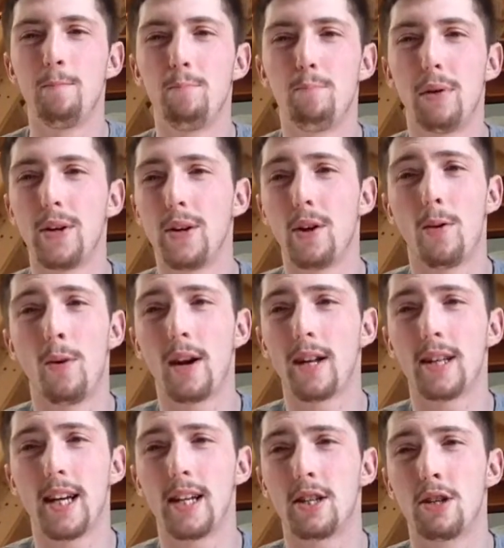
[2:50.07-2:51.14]
But you don't want it
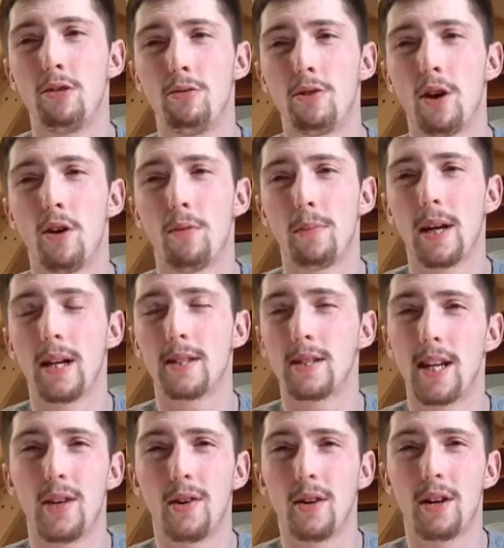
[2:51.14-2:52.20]
to get too dull because
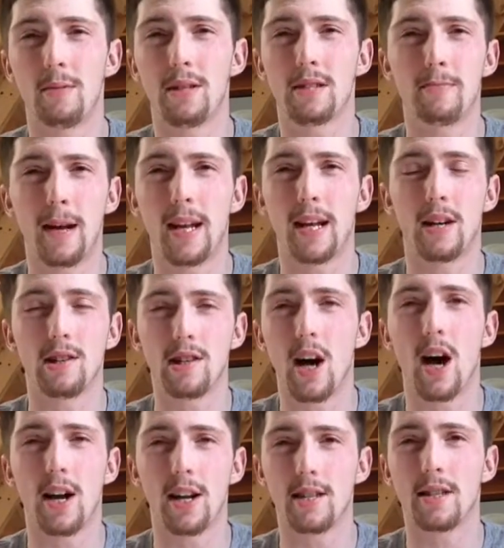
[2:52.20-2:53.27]
then you're going to be spending a
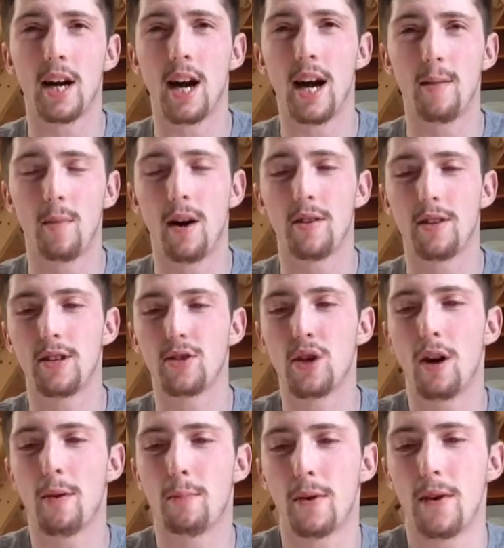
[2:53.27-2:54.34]
lot of time on this
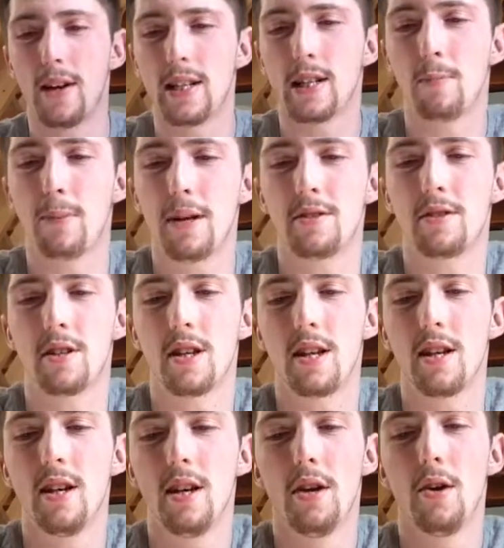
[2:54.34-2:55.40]
sharpener, especially
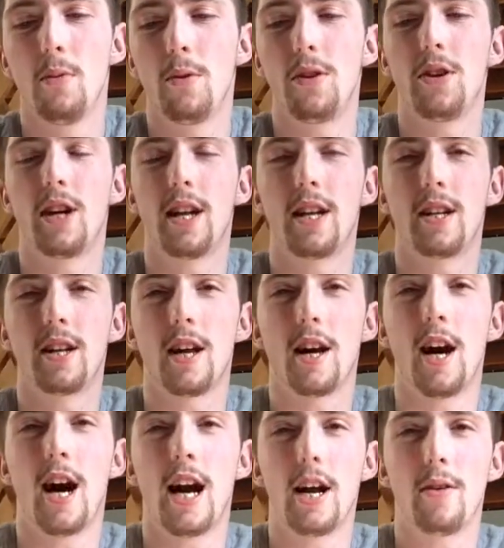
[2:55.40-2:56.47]
when you get into the
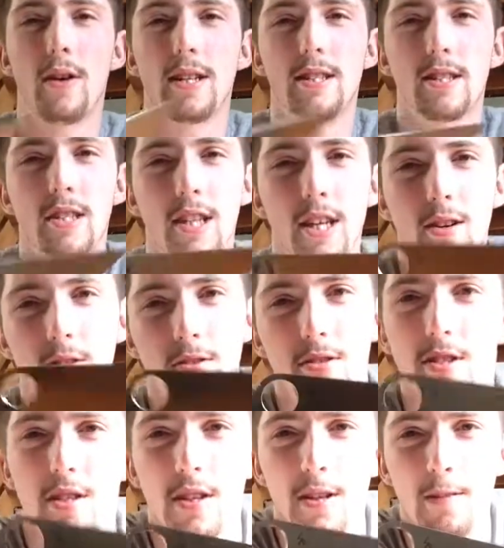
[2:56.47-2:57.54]
higher end
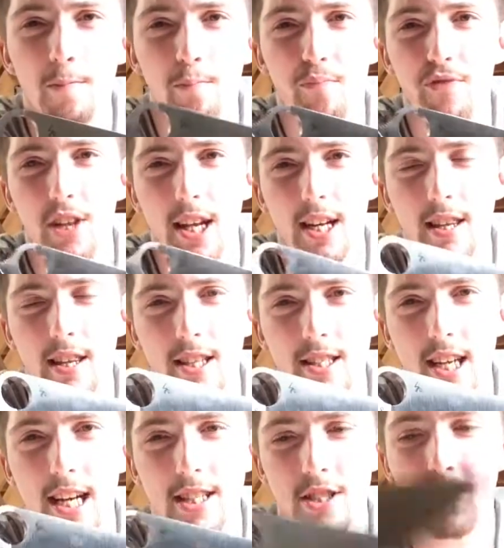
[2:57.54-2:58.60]
steels like this
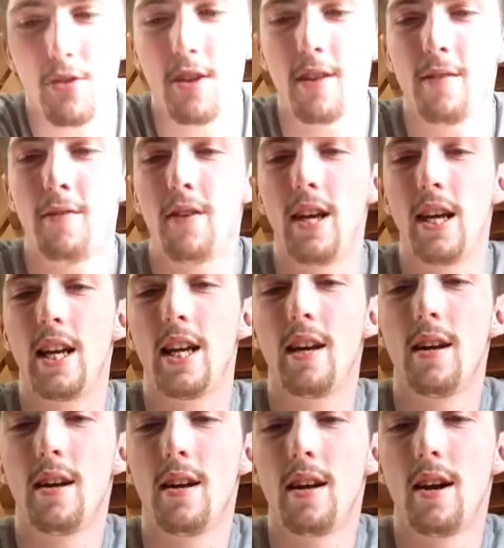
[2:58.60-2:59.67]

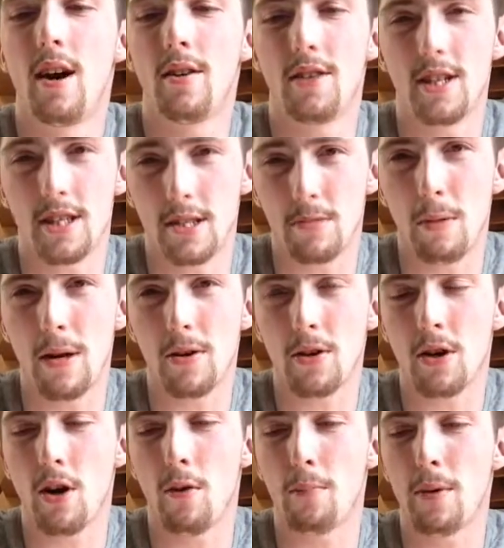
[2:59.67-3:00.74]
S30V on this
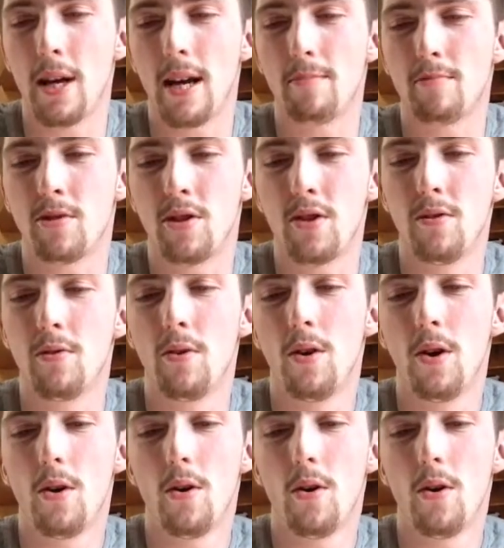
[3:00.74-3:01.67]
Spyderco PM2